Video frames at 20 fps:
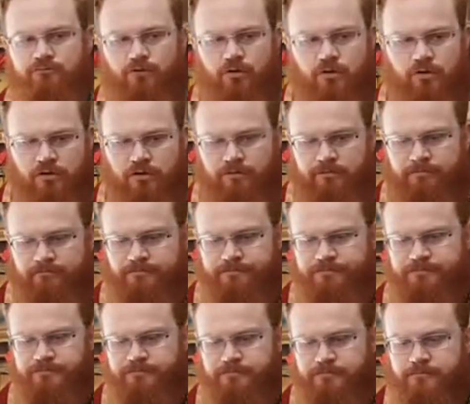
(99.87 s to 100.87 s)
rule.
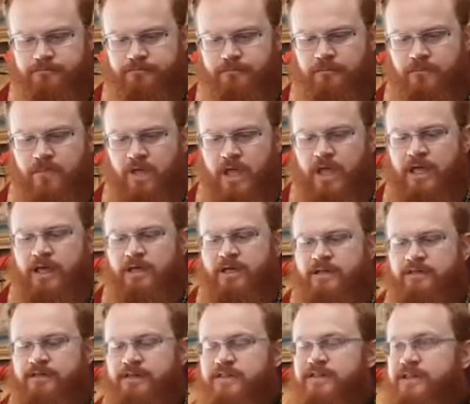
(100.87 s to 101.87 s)

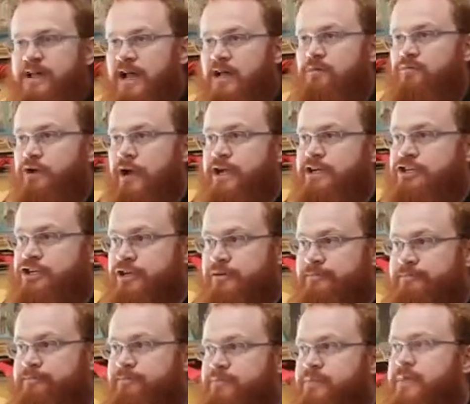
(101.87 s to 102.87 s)
This
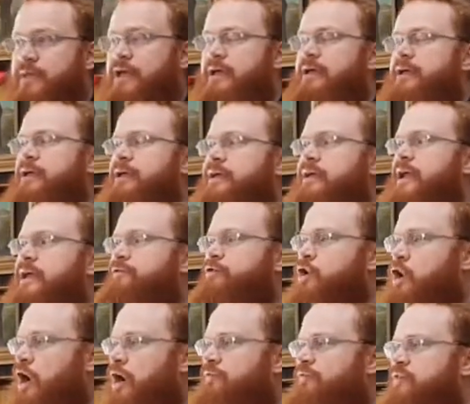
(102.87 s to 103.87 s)
celebration
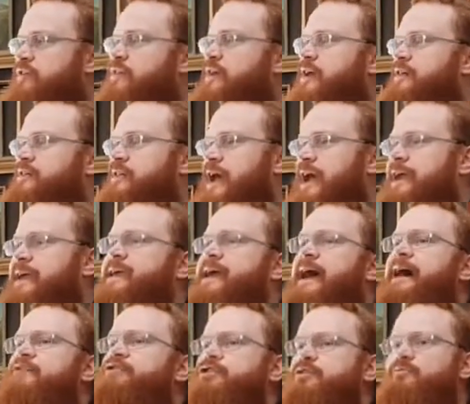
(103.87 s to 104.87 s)
even offers us a
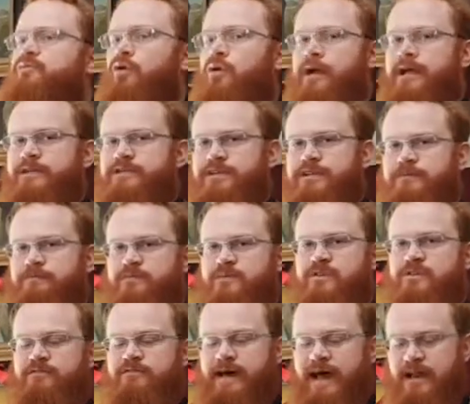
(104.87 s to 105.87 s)
counterpoint
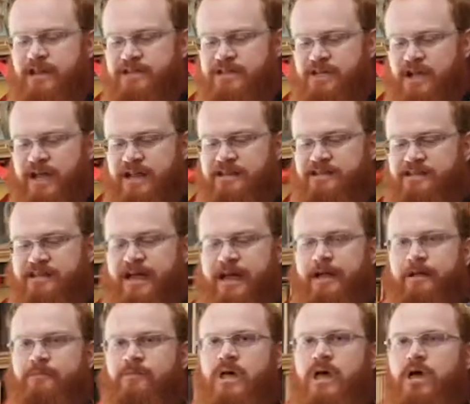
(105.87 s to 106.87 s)
to Valentine's
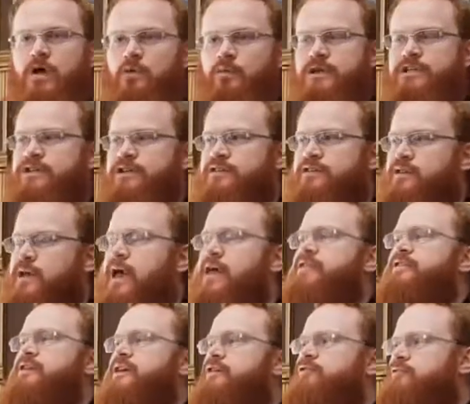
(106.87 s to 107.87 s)
Day, which is
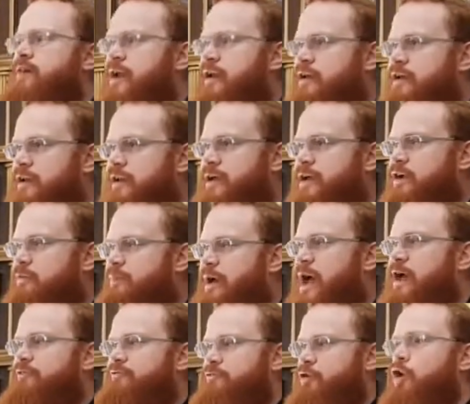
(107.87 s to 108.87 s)
theoretically about